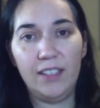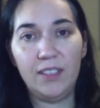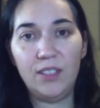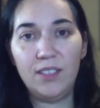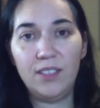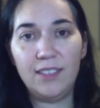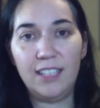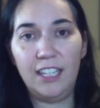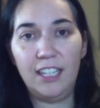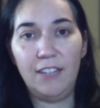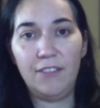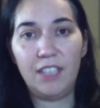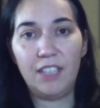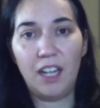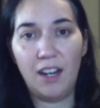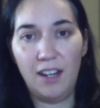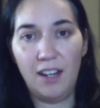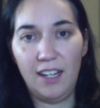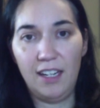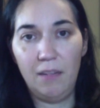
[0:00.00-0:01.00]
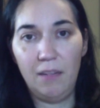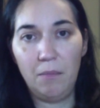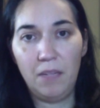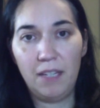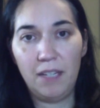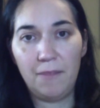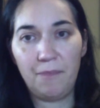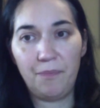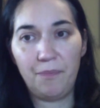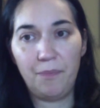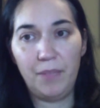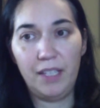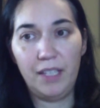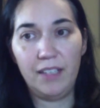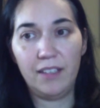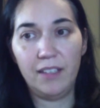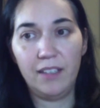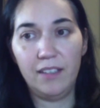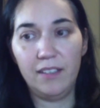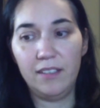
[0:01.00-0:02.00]
to save time,
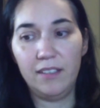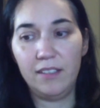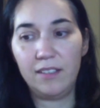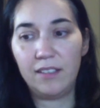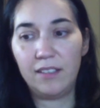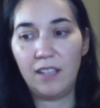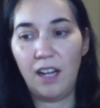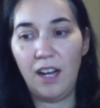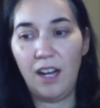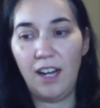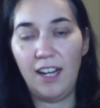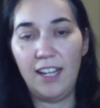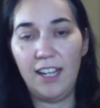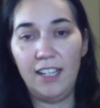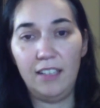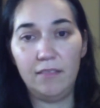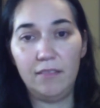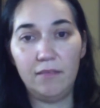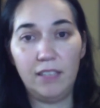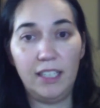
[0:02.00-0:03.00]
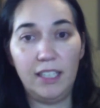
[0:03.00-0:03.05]
because I'm